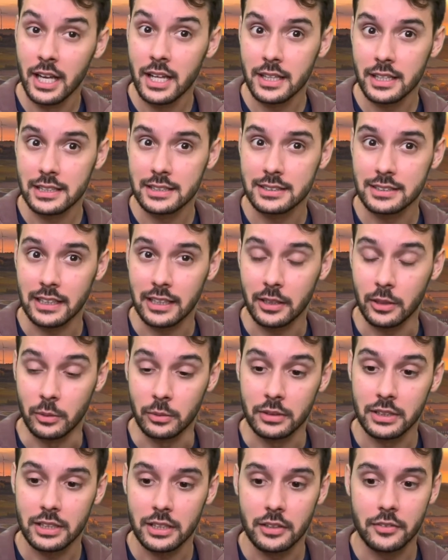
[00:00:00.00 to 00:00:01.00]
The
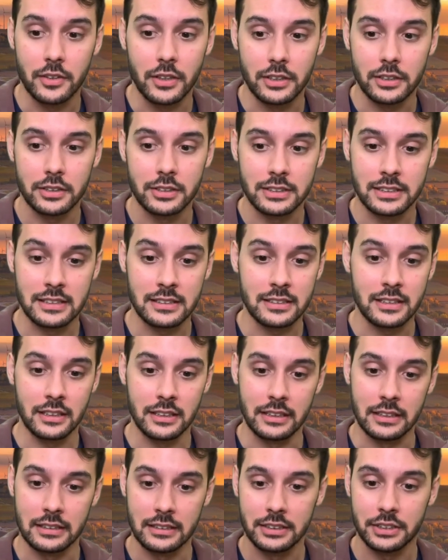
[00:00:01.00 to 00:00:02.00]
sound of hunters'
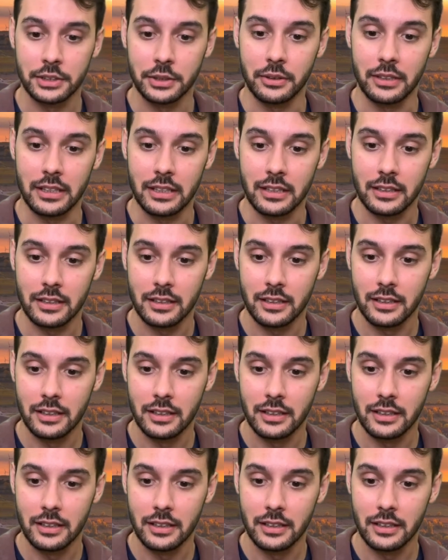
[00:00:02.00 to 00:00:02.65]
guns shooting.